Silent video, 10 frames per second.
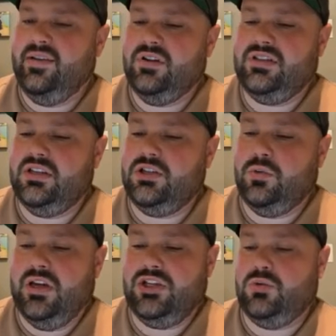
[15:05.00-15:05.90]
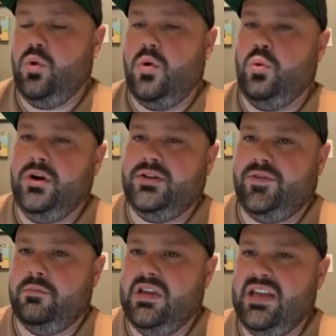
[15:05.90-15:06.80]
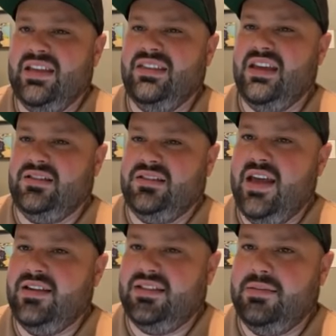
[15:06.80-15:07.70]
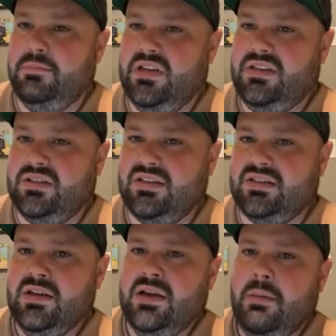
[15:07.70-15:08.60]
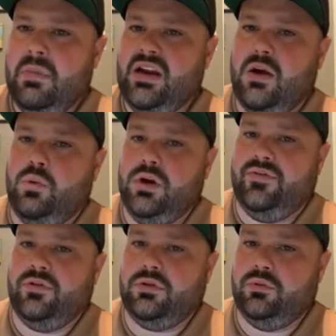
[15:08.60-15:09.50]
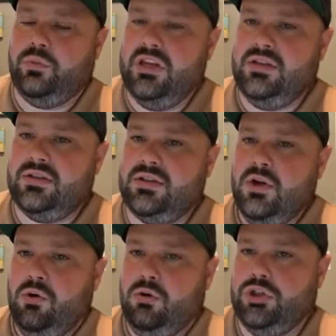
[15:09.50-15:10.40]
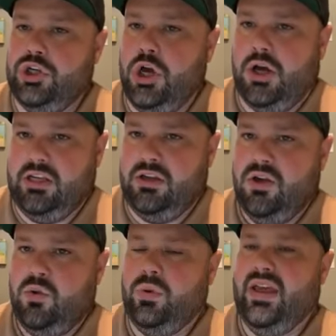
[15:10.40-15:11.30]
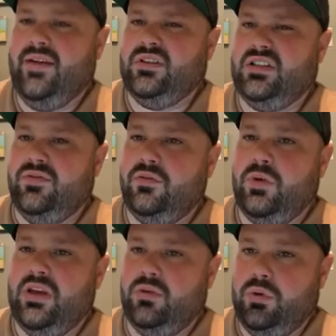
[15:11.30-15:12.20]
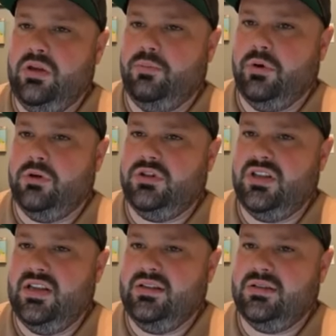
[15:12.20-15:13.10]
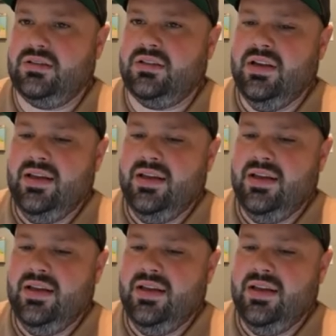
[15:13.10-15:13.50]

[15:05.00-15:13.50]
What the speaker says: every situation. What works for me in the exact same business may not work for Luis or Johnny. We have a different way that we approach things.